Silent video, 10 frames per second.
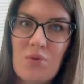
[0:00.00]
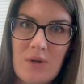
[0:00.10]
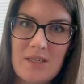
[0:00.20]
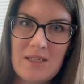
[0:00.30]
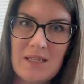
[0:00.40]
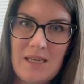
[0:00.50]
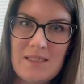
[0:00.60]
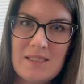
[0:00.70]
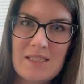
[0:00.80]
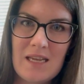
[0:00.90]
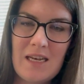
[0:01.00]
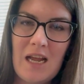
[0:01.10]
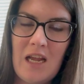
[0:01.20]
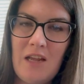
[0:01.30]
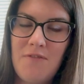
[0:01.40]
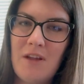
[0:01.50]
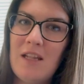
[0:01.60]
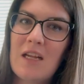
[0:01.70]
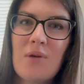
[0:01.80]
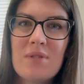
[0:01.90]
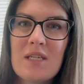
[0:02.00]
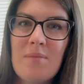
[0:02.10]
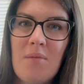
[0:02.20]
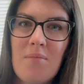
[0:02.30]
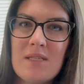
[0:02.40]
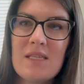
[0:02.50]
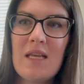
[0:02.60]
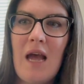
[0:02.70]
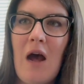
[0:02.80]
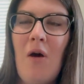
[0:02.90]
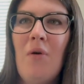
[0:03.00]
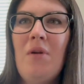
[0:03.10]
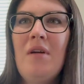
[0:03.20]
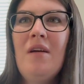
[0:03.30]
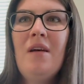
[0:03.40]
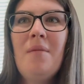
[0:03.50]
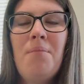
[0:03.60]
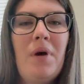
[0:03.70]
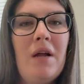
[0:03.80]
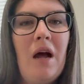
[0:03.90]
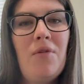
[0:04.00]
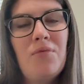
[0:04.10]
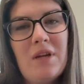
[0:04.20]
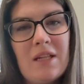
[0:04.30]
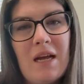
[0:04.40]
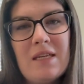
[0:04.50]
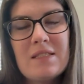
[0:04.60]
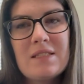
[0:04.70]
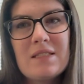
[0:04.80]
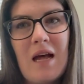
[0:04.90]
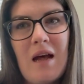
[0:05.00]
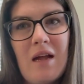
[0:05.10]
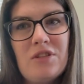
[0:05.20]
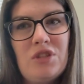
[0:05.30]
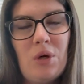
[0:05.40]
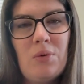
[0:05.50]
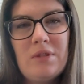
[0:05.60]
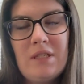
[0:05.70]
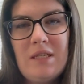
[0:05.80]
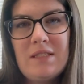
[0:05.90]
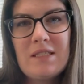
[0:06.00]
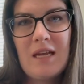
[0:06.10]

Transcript: twinkle lights and I felt like I was going to be missing out. But I realized that I don't need to